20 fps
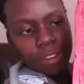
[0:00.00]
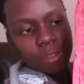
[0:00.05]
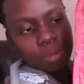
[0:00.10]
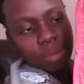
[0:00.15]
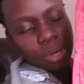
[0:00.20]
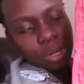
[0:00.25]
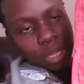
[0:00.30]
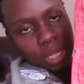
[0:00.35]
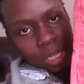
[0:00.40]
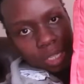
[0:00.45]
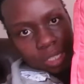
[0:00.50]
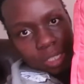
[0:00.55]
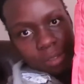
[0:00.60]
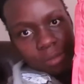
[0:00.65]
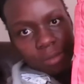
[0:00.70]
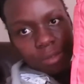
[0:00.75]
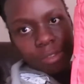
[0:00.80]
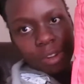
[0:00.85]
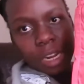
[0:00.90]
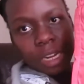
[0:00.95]
have pockets
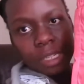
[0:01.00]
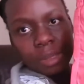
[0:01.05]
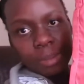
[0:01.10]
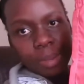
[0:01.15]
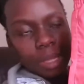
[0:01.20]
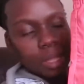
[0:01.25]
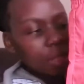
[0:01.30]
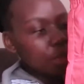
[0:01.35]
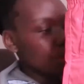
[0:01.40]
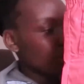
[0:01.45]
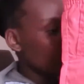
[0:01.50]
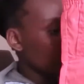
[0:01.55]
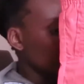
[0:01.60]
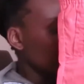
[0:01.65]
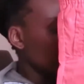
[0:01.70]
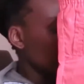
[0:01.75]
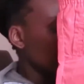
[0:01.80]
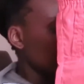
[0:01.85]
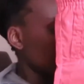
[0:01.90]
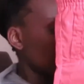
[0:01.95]
in front but they
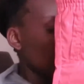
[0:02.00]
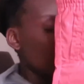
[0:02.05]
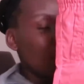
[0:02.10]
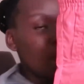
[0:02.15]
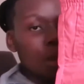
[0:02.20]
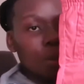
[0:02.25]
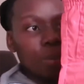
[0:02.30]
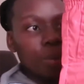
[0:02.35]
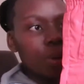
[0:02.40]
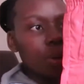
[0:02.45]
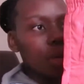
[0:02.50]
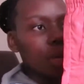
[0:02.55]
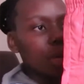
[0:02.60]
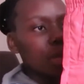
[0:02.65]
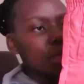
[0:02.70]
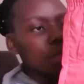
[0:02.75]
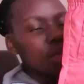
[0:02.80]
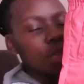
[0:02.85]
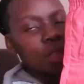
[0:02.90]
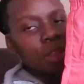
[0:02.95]
don't have uh,
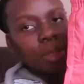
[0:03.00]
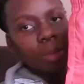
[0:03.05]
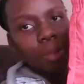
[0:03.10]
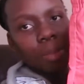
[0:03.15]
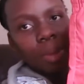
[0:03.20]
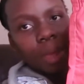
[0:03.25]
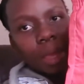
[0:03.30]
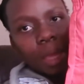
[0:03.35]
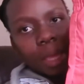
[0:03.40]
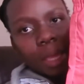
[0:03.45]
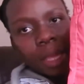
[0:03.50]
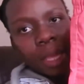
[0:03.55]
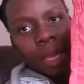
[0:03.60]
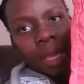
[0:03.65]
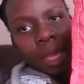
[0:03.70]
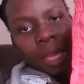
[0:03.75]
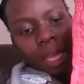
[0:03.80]
pockets at the back